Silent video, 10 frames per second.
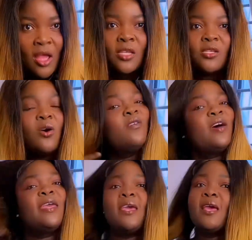So over
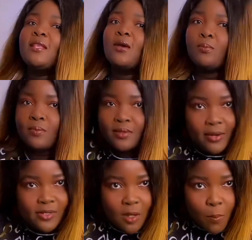here there
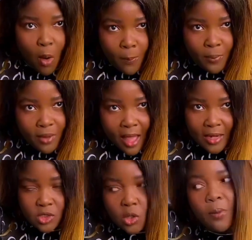is a pop at
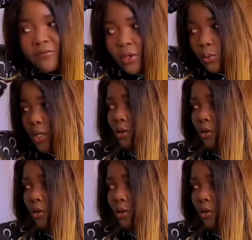the top of the wig.